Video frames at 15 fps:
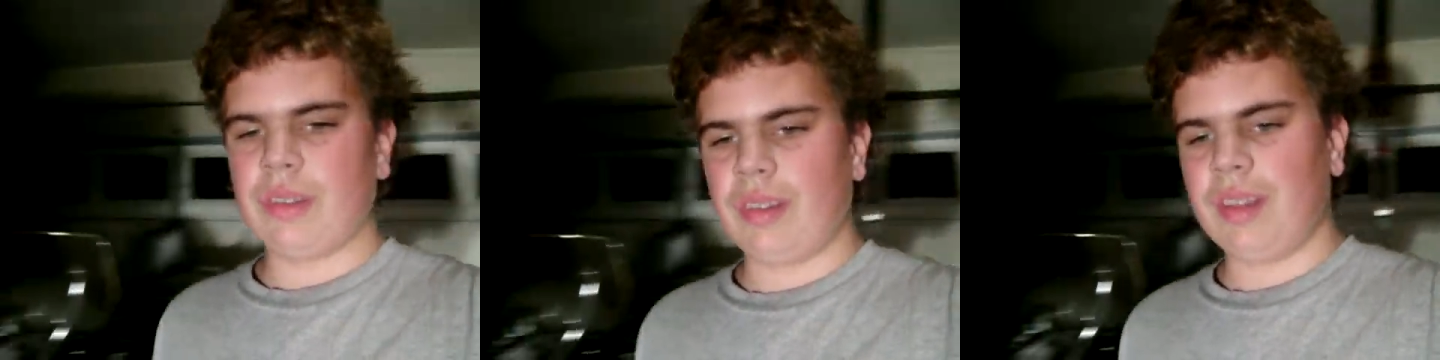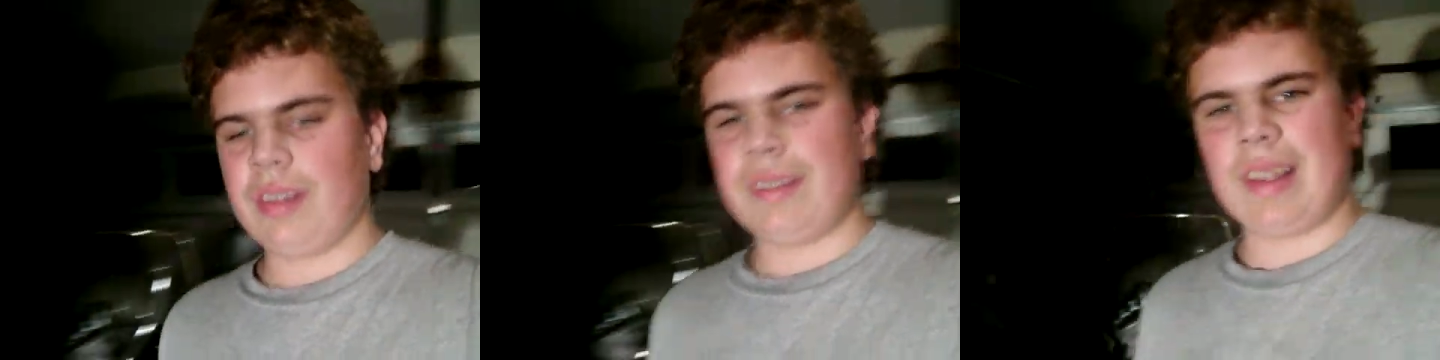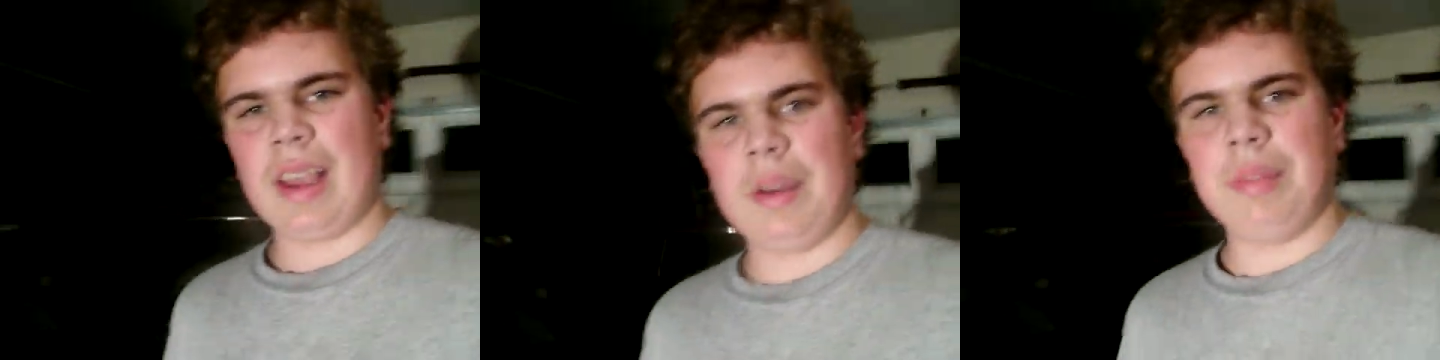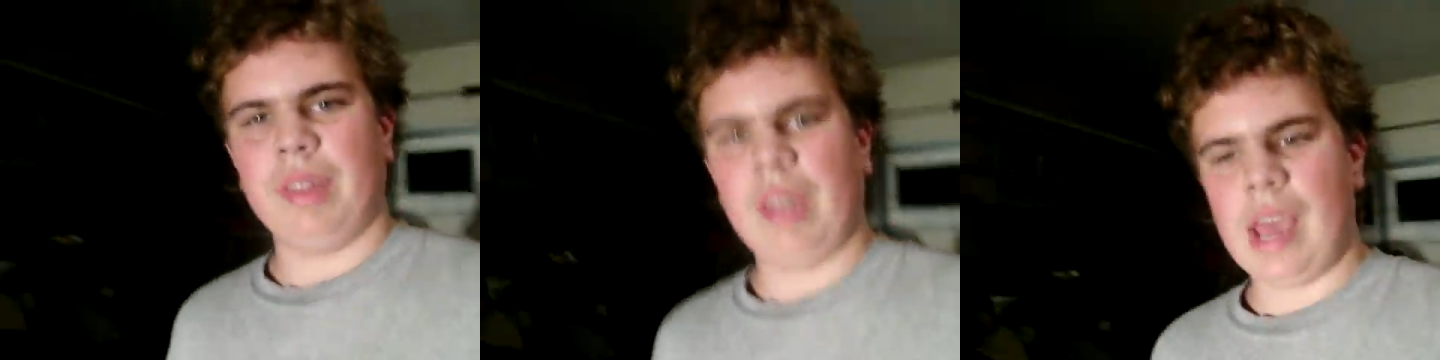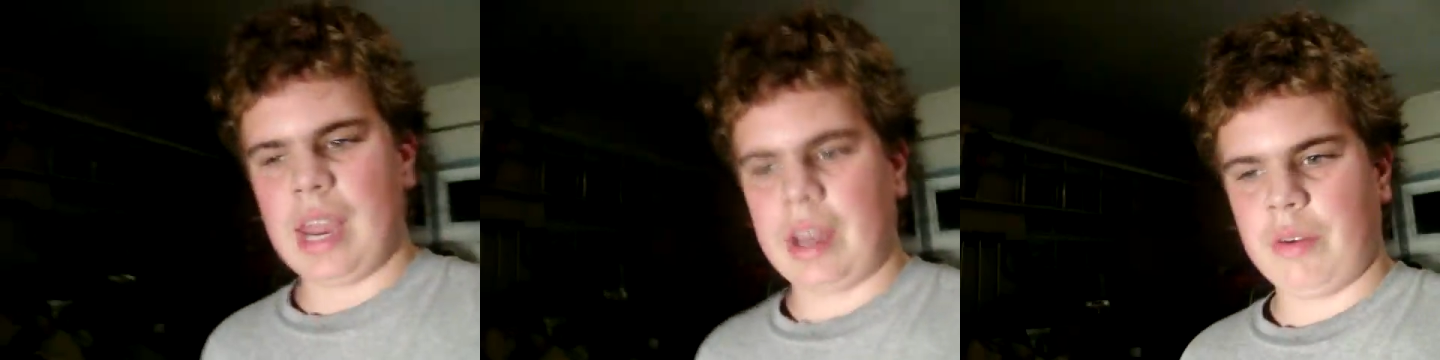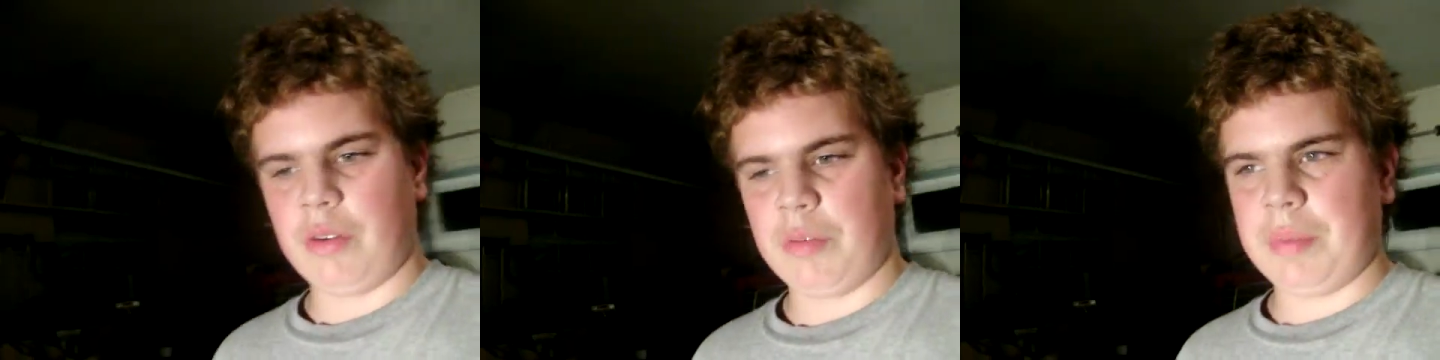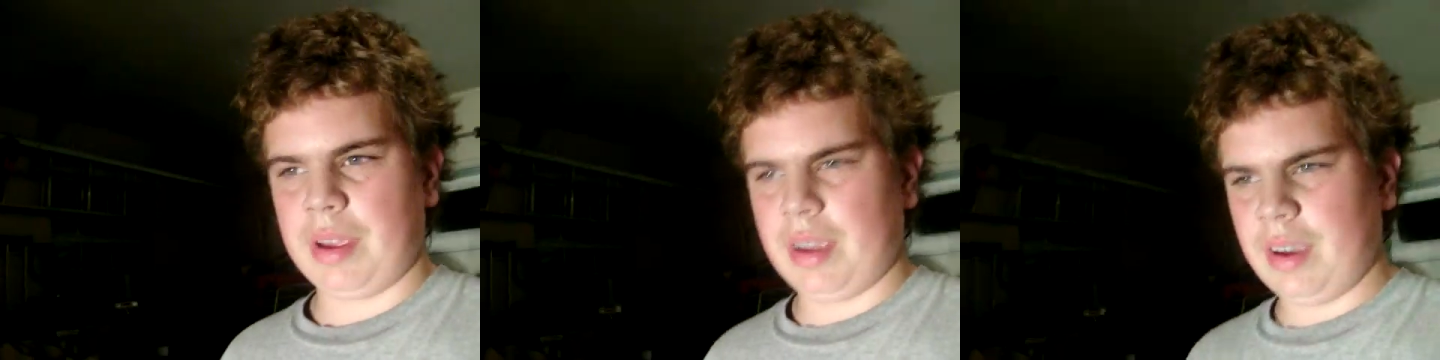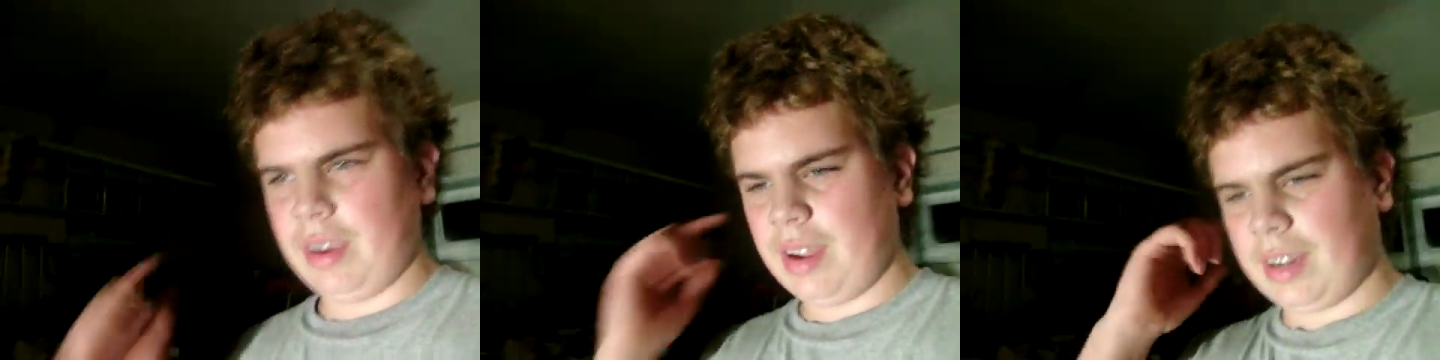and this time the lighting will be
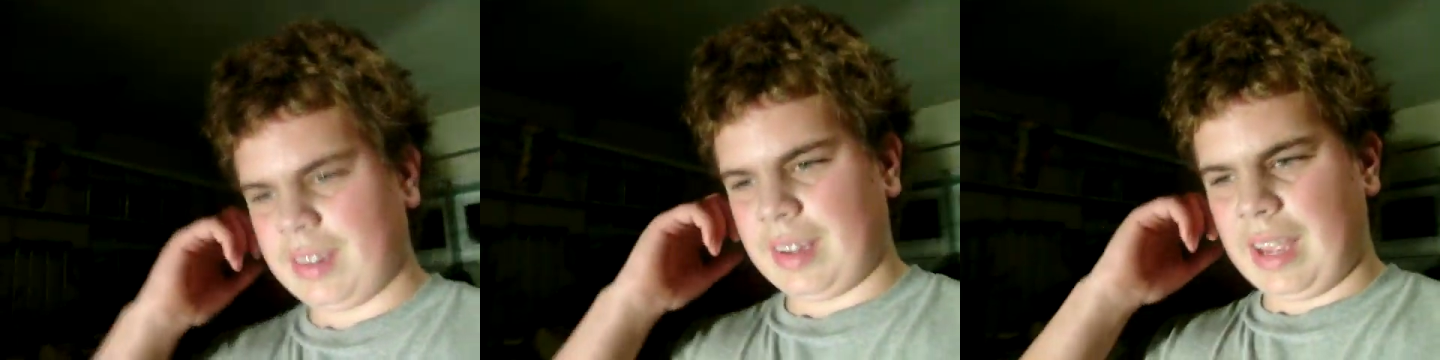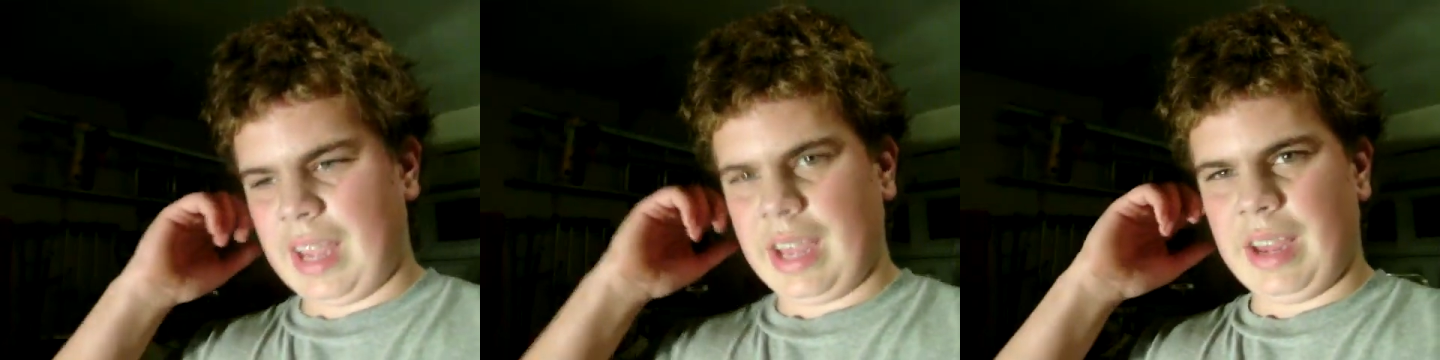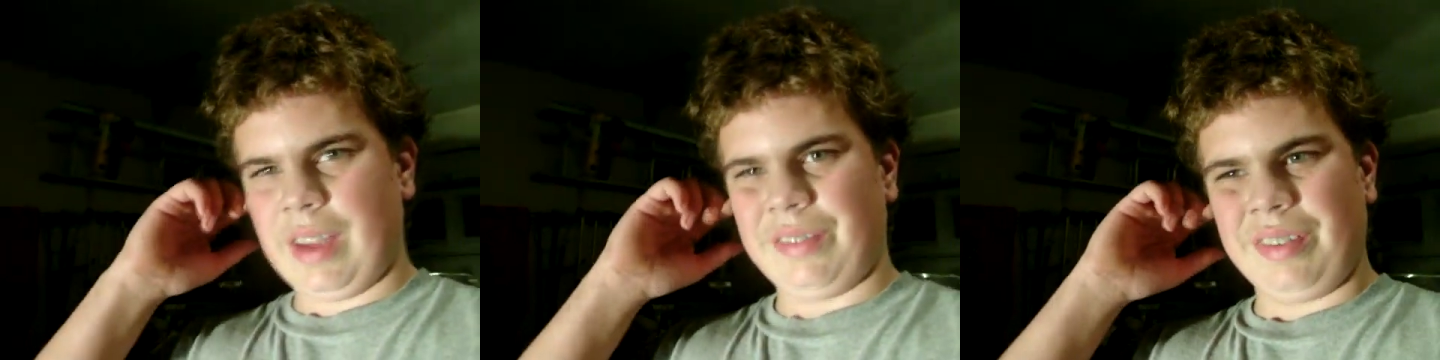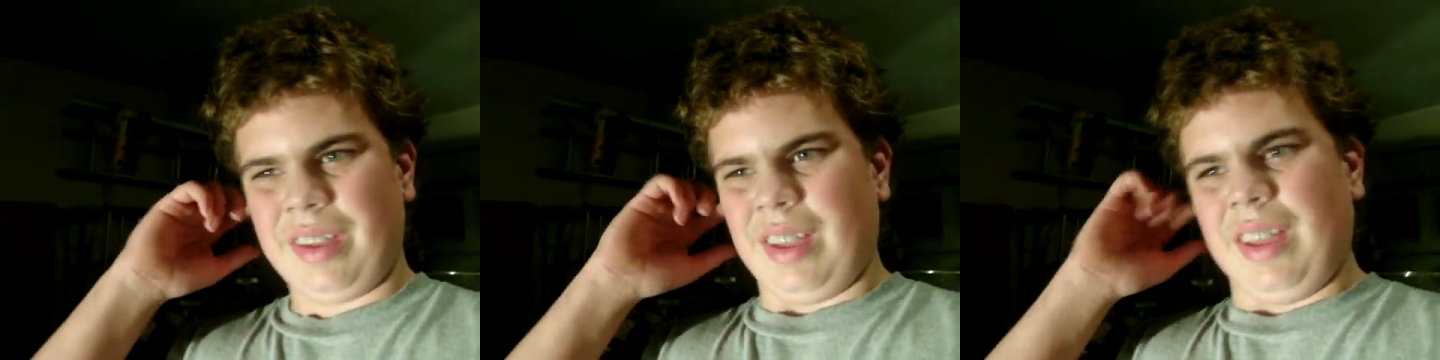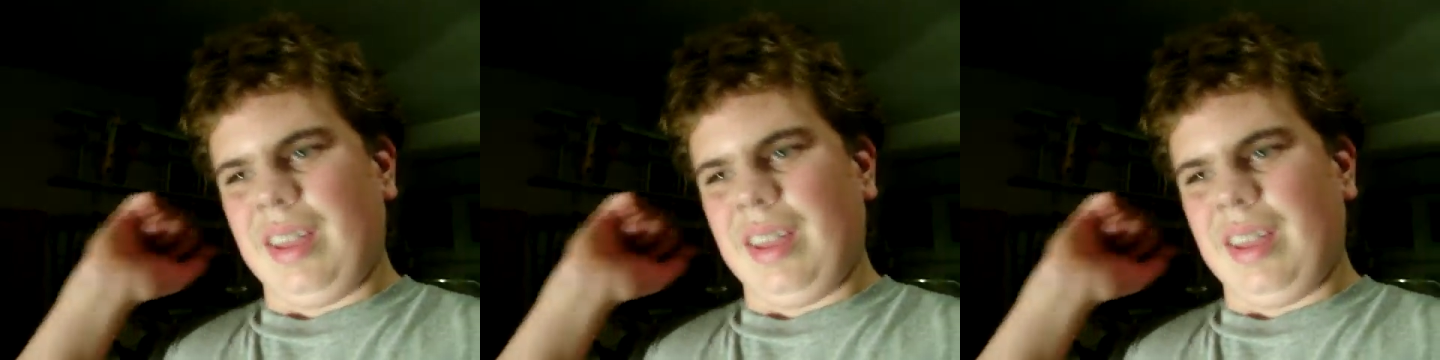good because I have